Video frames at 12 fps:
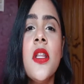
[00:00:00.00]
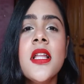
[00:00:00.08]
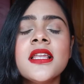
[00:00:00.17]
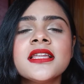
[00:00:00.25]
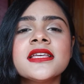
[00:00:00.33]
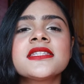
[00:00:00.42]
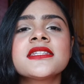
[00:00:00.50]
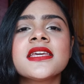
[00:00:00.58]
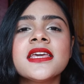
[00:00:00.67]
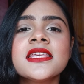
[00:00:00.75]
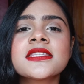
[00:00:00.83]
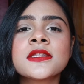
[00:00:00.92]
on the list
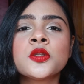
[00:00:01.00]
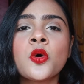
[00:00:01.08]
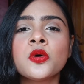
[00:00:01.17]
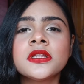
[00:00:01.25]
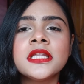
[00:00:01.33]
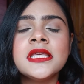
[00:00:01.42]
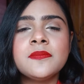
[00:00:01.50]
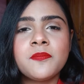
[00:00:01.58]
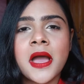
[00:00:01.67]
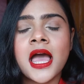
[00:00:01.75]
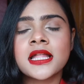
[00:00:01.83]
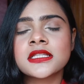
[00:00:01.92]
is dhoti
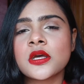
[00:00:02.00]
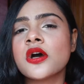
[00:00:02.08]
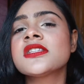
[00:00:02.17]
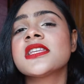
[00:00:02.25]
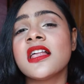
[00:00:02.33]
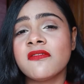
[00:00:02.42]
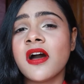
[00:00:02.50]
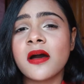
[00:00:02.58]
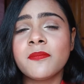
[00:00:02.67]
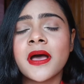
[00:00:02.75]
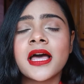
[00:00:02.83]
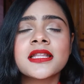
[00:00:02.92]
pants or
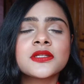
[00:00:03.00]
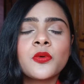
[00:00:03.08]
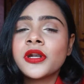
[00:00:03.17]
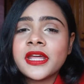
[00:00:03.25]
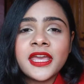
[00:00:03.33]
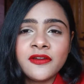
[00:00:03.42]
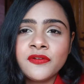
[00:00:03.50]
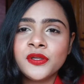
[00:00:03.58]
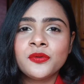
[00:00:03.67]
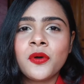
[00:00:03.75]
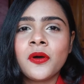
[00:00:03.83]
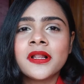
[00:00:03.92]
salwar pants, whatever
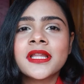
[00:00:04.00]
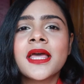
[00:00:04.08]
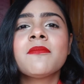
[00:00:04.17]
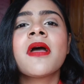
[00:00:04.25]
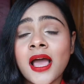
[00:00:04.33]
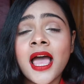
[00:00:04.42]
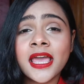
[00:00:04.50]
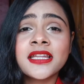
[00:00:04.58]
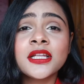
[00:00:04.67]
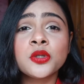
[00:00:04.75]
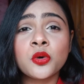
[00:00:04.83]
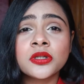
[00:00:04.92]
you call them. I
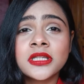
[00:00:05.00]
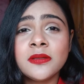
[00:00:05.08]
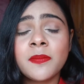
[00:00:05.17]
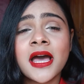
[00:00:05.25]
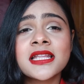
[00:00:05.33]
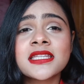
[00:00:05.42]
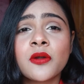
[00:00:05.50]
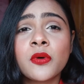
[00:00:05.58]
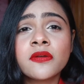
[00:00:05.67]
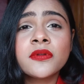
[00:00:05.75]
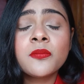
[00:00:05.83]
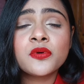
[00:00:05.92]
think dhoti pants are
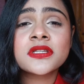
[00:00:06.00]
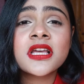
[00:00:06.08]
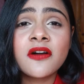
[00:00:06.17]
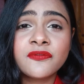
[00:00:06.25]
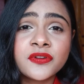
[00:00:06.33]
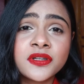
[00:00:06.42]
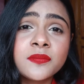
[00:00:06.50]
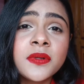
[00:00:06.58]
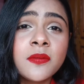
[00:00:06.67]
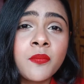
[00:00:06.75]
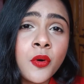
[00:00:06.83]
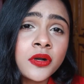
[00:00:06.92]
one of the most
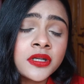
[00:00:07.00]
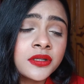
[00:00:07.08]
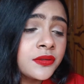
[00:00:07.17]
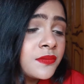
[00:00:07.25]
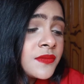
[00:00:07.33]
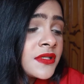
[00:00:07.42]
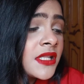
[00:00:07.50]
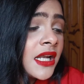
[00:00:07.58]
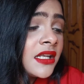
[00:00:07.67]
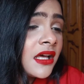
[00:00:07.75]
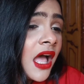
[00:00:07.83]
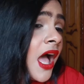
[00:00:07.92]
comfortable bottoms
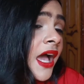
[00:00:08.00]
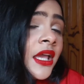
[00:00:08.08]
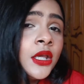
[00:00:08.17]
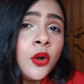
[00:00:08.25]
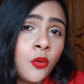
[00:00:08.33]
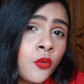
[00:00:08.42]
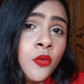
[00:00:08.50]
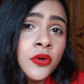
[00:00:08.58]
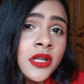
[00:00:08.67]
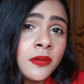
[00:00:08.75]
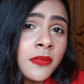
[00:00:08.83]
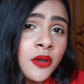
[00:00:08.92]
that I
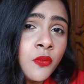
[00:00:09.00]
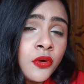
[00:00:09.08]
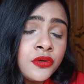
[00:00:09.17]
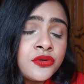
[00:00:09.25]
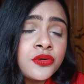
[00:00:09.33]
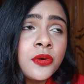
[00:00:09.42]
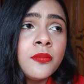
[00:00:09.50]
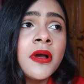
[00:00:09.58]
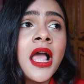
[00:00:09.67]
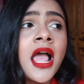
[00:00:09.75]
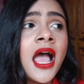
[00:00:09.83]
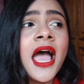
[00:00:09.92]
own in my wardrobe.
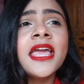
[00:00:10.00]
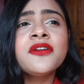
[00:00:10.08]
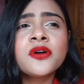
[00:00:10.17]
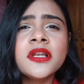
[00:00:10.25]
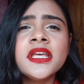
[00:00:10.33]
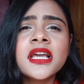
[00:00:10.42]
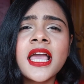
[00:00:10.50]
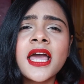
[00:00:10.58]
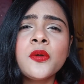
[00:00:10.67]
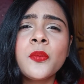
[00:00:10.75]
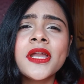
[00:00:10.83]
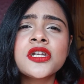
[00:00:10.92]
I really
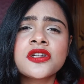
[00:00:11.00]
can wear